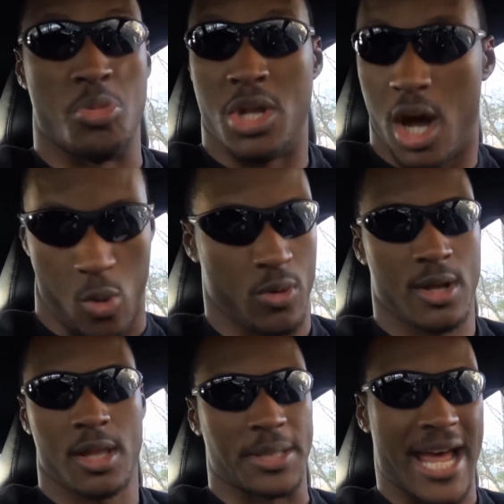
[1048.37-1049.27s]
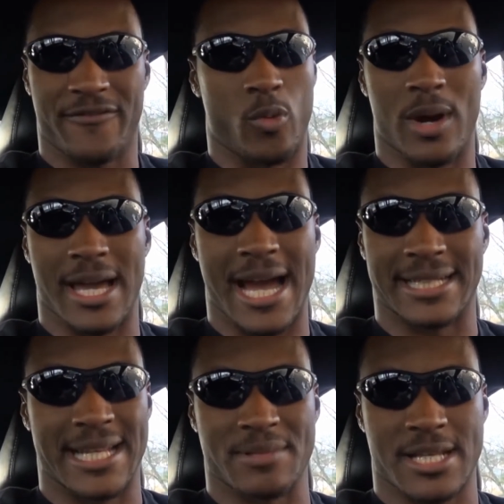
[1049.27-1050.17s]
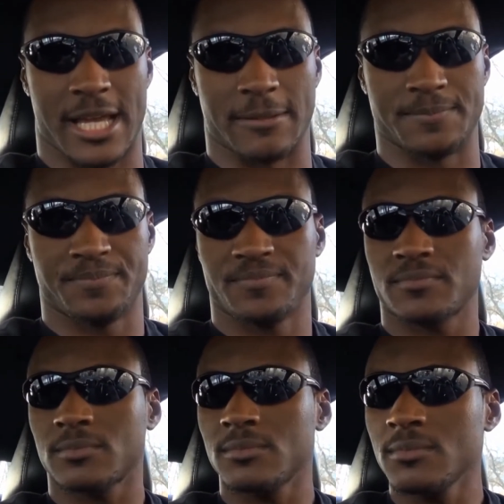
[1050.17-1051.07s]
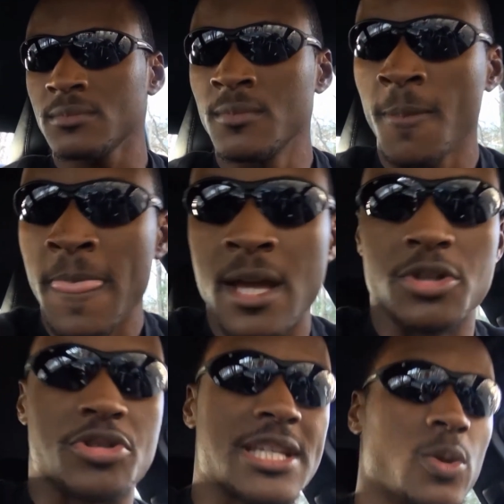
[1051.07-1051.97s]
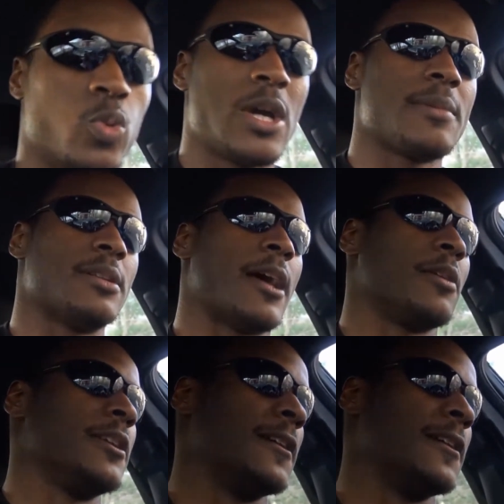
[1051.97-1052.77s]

No, not for one goddamn second. You see, the women out